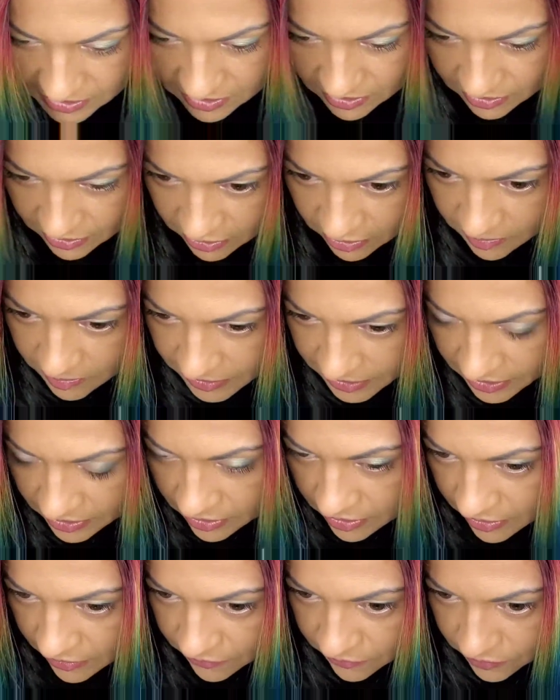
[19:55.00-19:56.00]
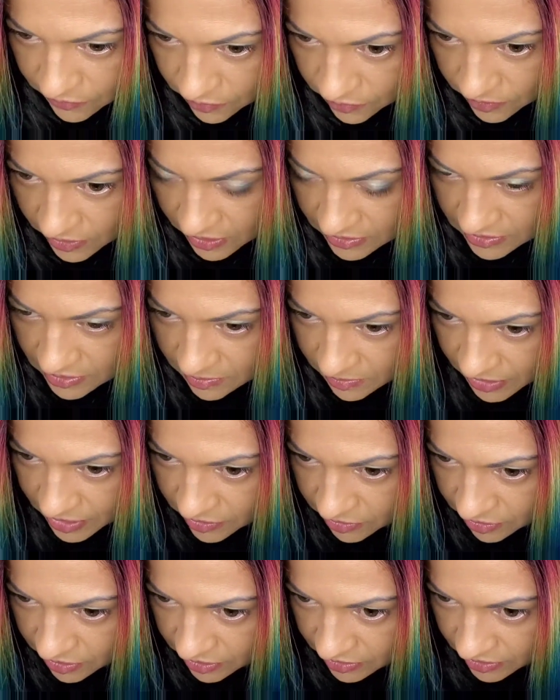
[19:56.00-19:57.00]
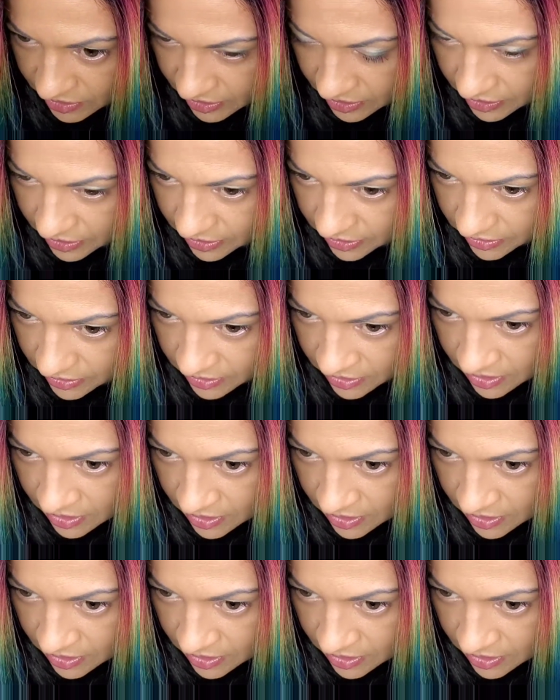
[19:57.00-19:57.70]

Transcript: a little bit. If you get some powder on the hair,